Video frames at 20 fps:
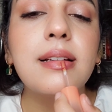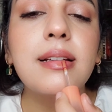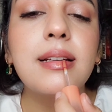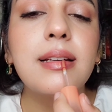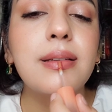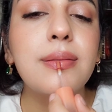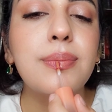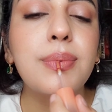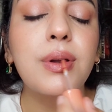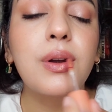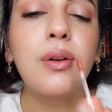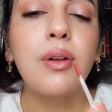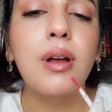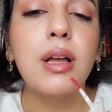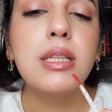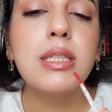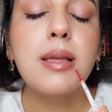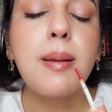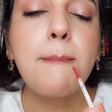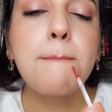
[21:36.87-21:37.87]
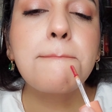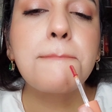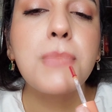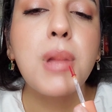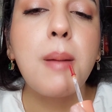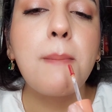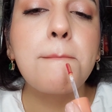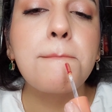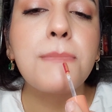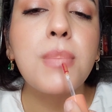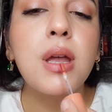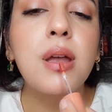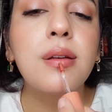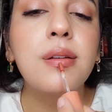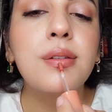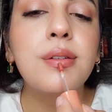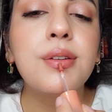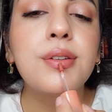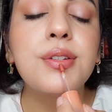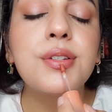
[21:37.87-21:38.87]
lip gloss.
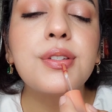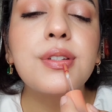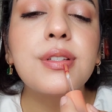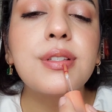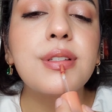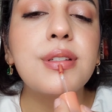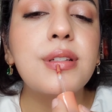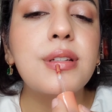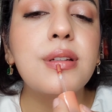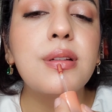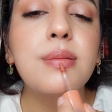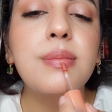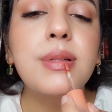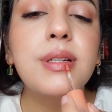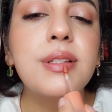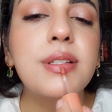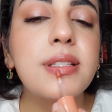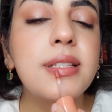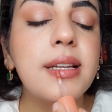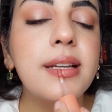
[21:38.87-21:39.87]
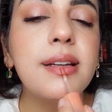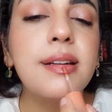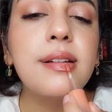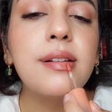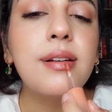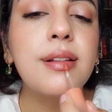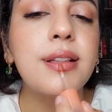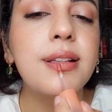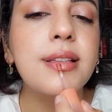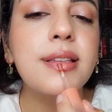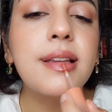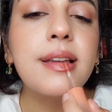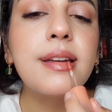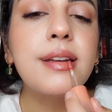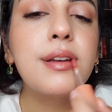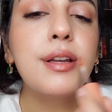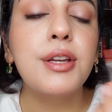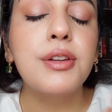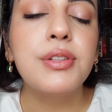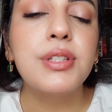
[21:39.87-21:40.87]
Just a little bit scent on the
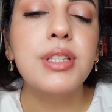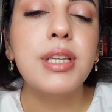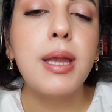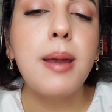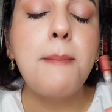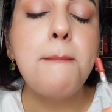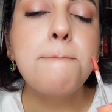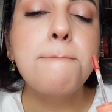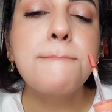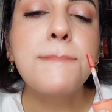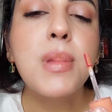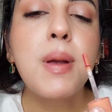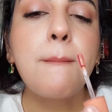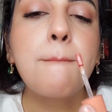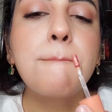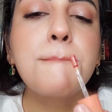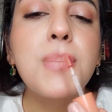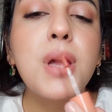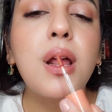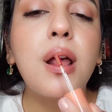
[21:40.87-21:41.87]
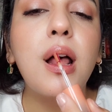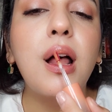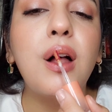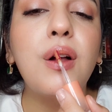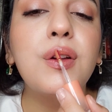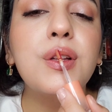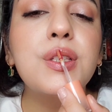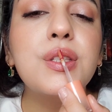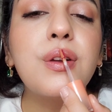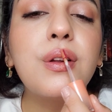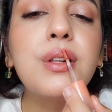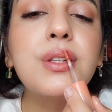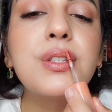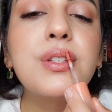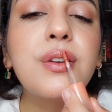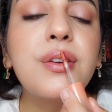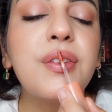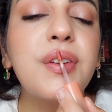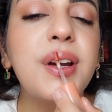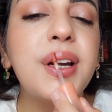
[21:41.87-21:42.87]
center, you see? how it's
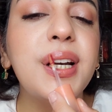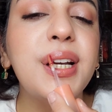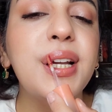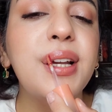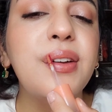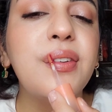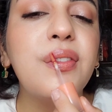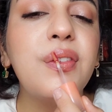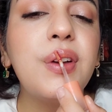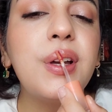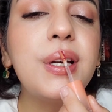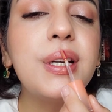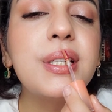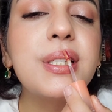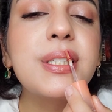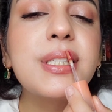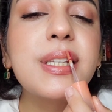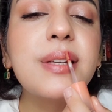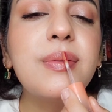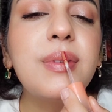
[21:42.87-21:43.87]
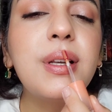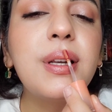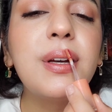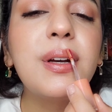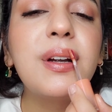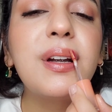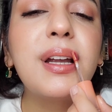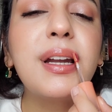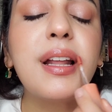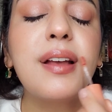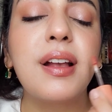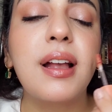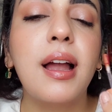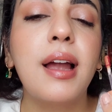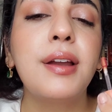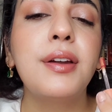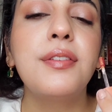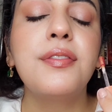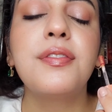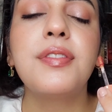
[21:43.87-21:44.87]
also very very similar and i
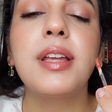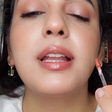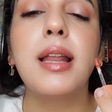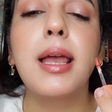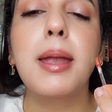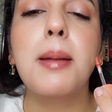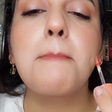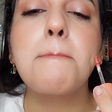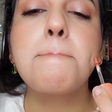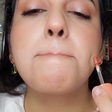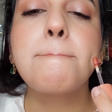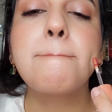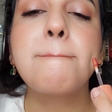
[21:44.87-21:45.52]
kind of feel like